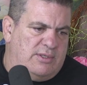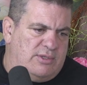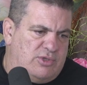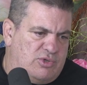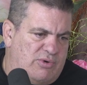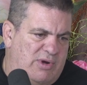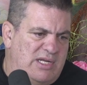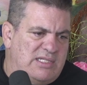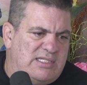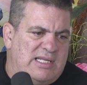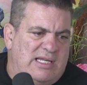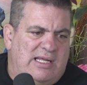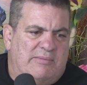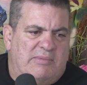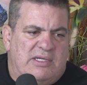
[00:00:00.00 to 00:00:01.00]
and training
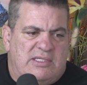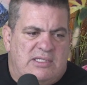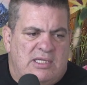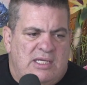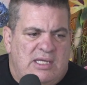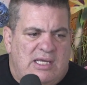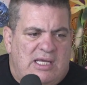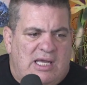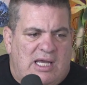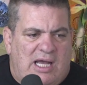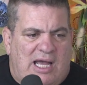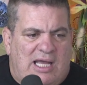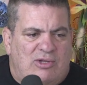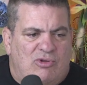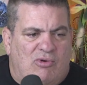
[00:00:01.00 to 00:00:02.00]
celebrities,
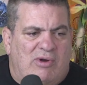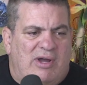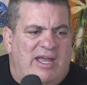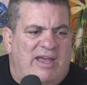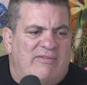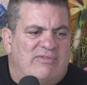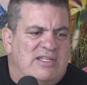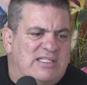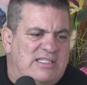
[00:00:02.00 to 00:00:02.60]
I don't have